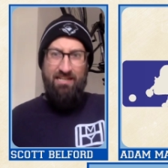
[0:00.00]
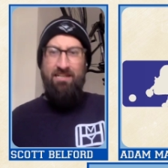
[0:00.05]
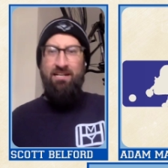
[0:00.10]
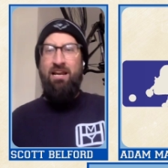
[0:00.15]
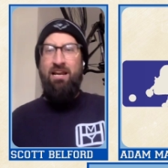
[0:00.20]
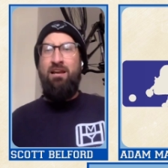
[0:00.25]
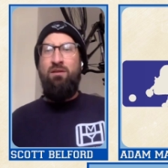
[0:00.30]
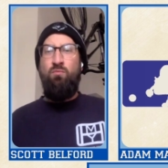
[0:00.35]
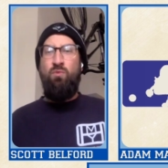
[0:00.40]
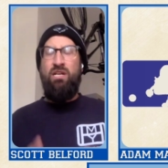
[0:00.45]

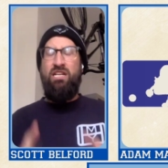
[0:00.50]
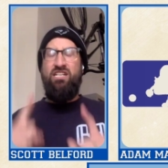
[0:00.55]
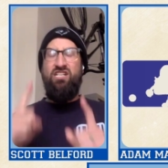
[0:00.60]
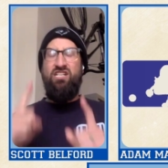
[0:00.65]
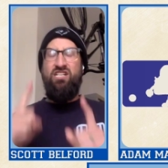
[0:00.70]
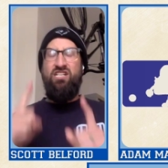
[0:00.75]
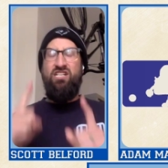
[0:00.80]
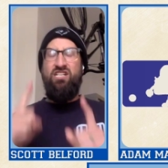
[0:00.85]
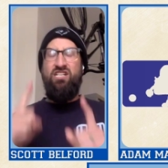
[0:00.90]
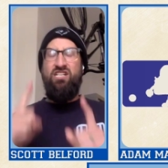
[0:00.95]
And
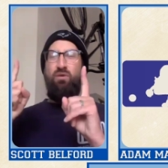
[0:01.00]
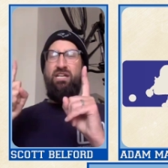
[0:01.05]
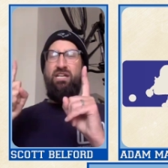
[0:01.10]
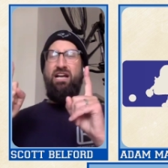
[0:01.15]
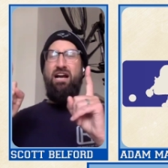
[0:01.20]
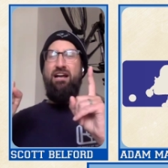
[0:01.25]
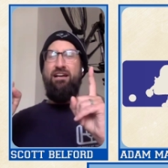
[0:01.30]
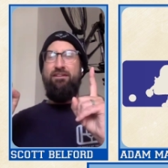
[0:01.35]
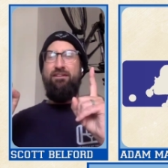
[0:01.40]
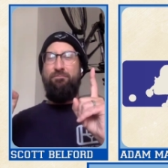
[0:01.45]
we
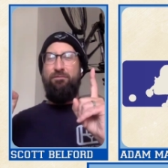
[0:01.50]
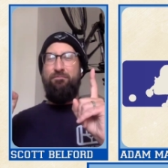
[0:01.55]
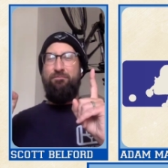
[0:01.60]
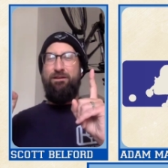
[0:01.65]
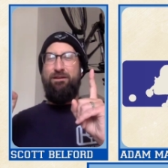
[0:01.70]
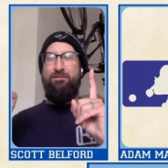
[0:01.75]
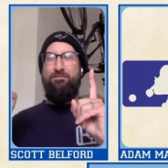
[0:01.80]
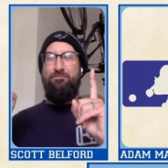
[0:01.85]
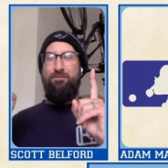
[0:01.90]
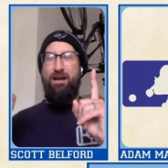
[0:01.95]
kind of,
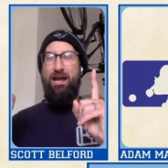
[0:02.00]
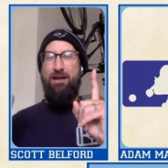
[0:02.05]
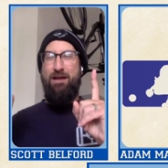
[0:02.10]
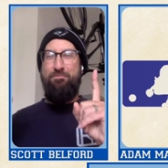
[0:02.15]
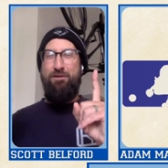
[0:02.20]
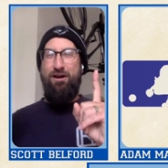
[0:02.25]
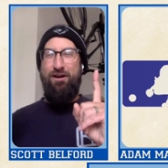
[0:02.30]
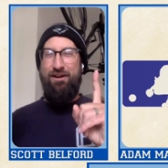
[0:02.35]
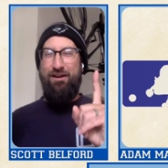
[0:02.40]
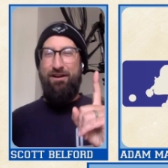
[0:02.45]
when I
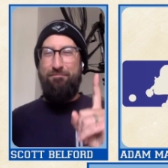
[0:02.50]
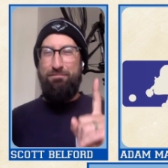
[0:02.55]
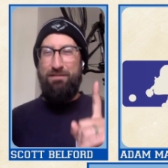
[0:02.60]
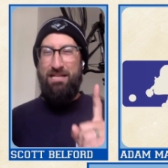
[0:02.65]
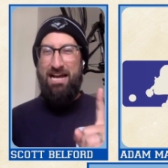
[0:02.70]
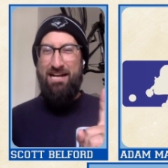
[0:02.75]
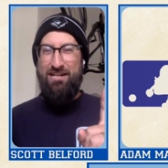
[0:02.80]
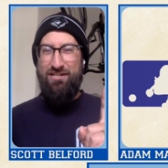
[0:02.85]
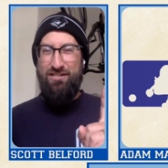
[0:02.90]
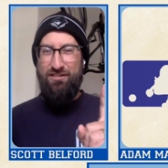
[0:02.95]
brought it up
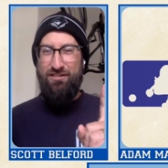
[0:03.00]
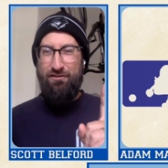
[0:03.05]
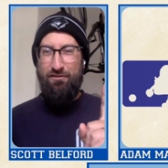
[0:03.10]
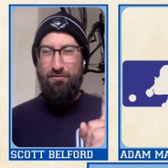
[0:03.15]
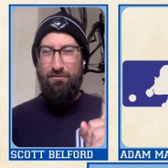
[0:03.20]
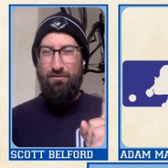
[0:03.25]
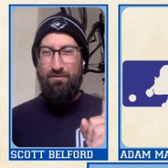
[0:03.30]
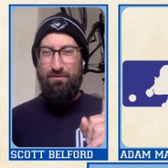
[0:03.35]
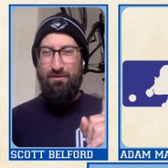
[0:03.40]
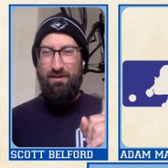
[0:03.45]
last
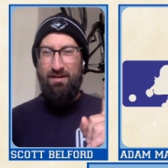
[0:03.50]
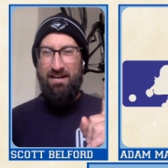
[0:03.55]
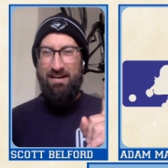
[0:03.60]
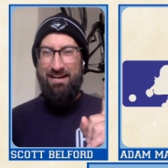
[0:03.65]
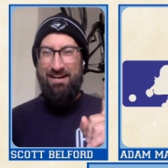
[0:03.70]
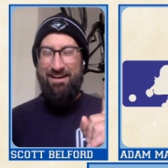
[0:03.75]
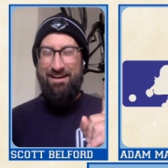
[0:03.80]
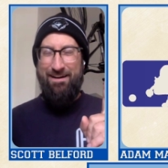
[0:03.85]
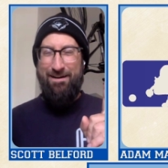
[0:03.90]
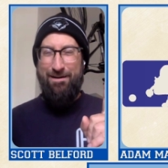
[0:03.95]
show,
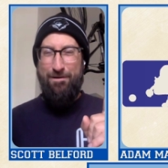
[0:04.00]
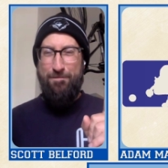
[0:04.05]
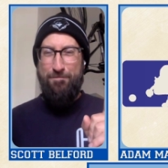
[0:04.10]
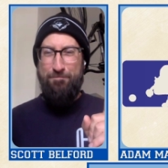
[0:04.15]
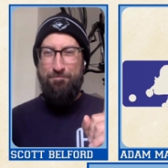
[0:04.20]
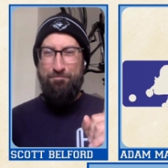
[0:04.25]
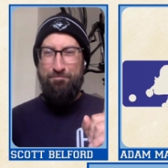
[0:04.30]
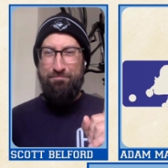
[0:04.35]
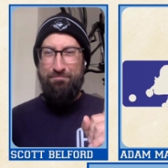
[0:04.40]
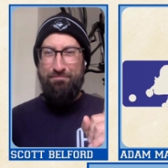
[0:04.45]
I
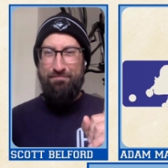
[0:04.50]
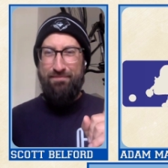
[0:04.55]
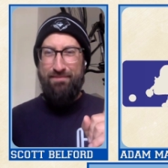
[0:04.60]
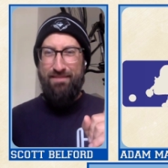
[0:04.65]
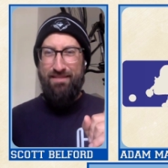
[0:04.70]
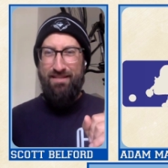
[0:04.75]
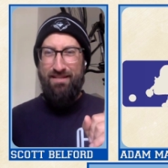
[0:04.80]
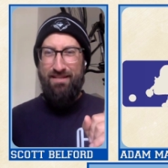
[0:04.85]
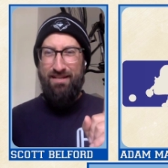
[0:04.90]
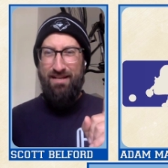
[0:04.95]

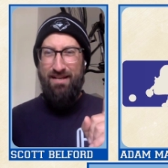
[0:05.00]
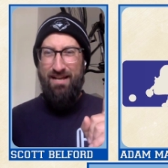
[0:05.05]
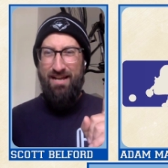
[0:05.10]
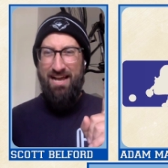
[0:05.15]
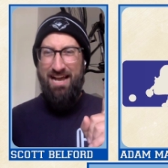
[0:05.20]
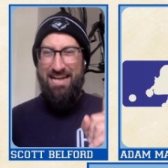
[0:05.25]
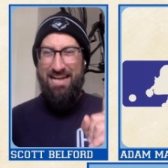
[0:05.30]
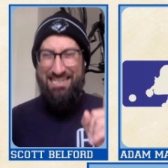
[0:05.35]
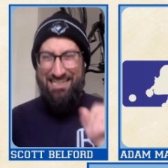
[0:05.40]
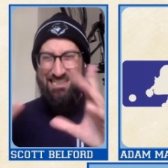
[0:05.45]

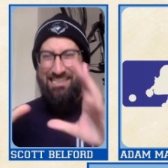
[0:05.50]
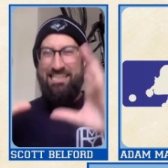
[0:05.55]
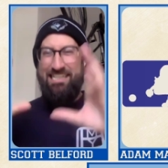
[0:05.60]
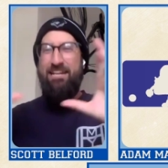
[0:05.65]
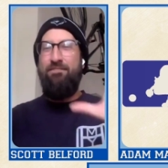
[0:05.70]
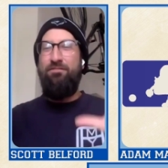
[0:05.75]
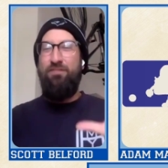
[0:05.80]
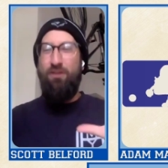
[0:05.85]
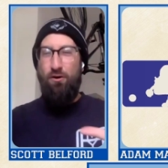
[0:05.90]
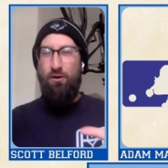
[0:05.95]
didn't
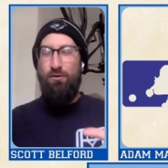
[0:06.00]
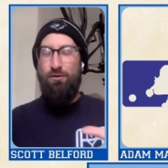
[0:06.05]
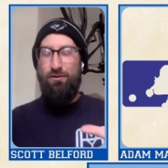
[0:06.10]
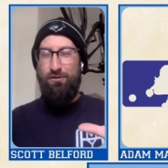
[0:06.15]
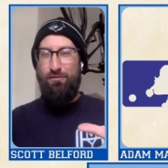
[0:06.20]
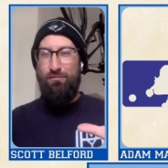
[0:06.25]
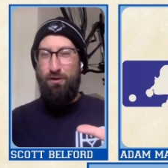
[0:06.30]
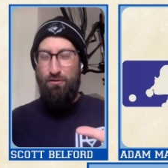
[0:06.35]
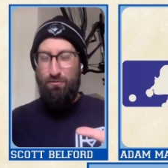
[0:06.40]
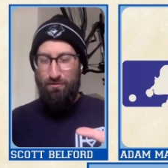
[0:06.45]
give the whole
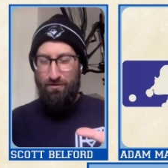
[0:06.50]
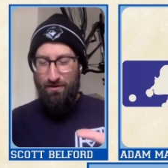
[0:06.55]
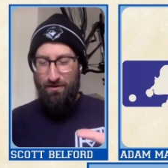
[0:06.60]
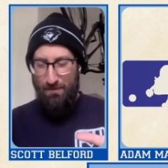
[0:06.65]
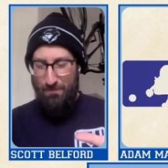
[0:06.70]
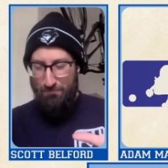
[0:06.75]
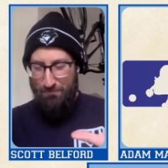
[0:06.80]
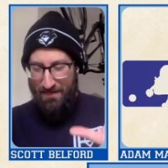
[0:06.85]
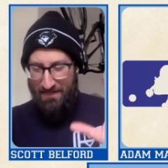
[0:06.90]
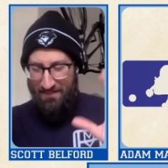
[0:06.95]
quote.
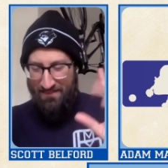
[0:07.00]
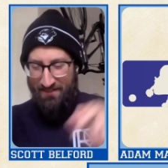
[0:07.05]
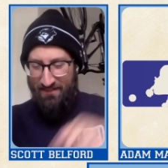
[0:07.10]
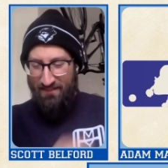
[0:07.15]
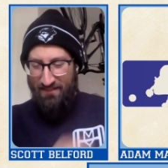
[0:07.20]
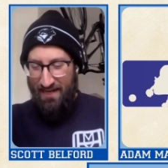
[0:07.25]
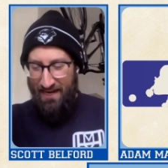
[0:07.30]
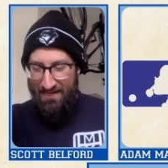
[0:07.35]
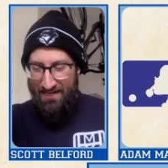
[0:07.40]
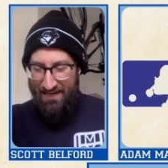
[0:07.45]

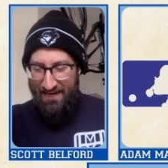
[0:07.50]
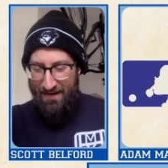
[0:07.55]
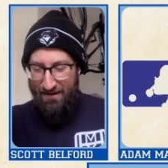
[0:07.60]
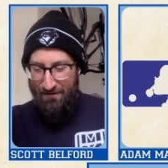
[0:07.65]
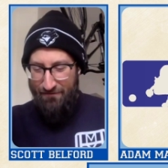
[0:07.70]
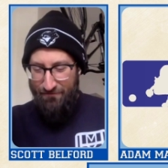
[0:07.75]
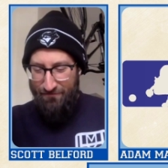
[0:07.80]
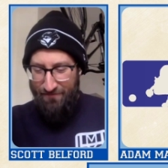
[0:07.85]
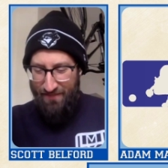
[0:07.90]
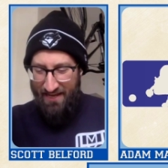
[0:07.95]
Basically, I
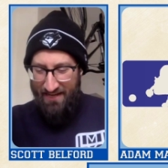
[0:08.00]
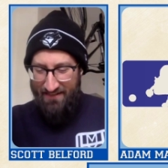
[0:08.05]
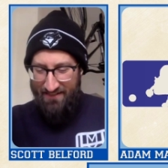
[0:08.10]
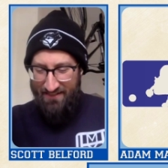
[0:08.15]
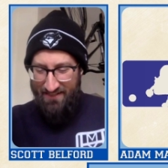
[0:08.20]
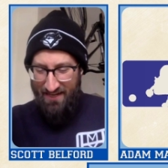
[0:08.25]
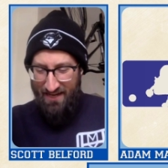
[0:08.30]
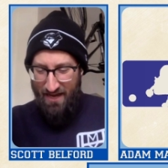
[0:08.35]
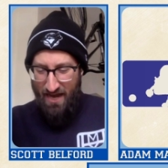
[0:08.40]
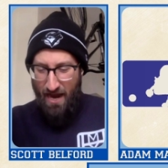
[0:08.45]
gave that
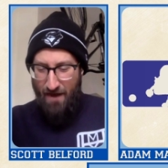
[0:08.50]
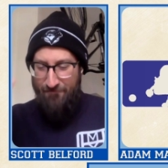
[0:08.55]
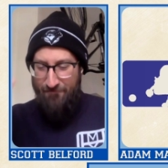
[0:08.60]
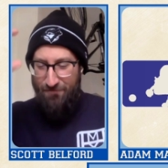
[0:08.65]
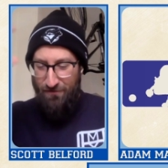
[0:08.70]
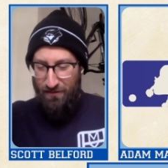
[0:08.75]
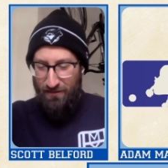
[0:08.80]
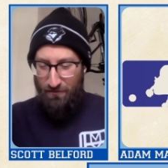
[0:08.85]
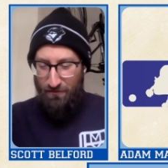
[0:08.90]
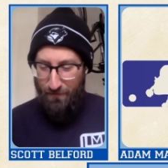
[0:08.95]
I
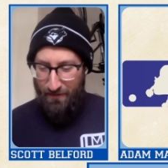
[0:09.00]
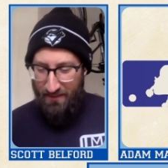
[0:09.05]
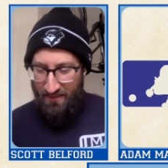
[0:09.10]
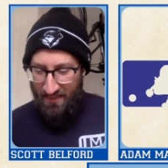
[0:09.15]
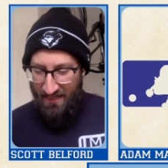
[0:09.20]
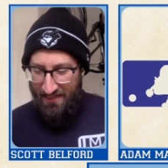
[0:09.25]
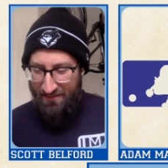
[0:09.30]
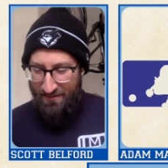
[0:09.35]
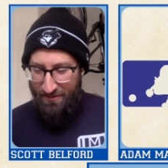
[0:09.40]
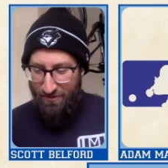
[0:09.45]
fully
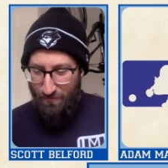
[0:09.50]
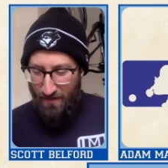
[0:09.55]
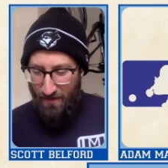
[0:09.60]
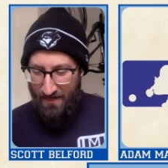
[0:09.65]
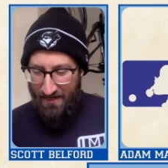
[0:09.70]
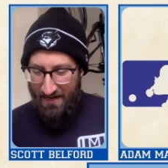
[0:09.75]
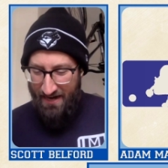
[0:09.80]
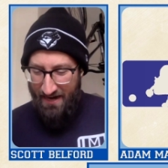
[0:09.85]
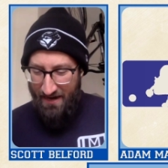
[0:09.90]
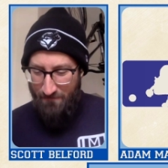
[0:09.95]
realize who
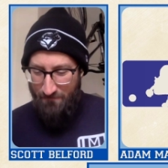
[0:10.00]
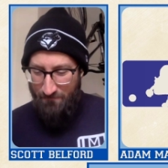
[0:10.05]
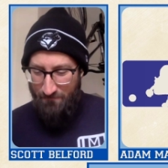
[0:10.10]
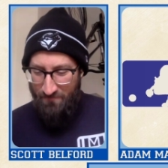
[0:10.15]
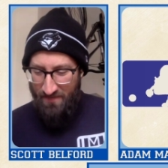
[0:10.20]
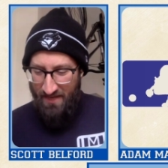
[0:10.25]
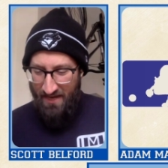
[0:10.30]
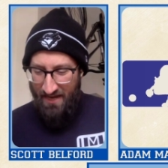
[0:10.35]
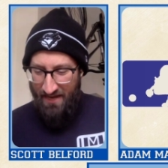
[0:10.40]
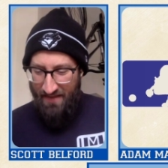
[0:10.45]
I am
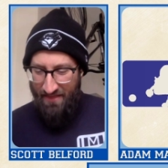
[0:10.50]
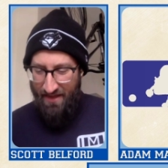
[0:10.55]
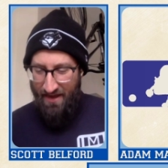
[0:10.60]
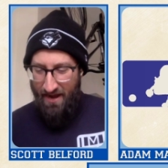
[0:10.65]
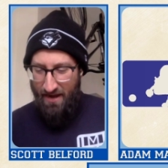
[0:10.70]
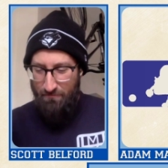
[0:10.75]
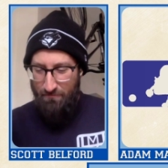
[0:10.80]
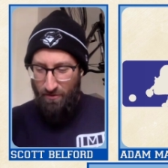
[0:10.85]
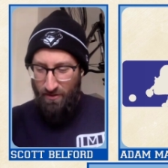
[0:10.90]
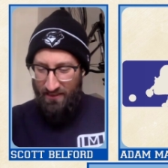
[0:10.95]
and that
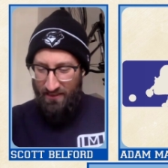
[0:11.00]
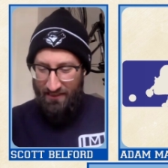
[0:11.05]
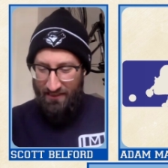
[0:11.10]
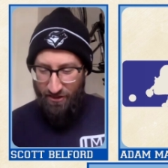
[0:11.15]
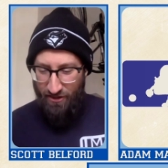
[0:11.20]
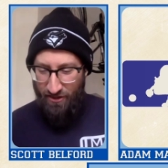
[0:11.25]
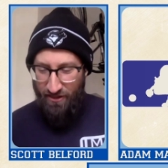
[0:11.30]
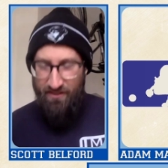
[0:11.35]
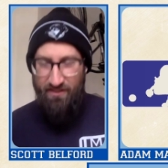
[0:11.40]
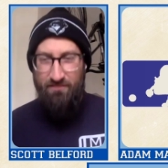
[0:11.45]
I'm really
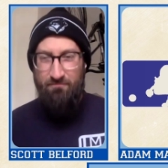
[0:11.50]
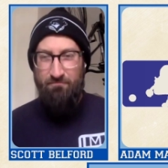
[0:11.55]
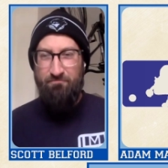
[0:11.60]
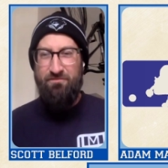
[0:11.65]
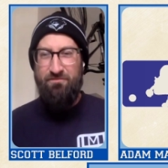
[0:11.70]
good.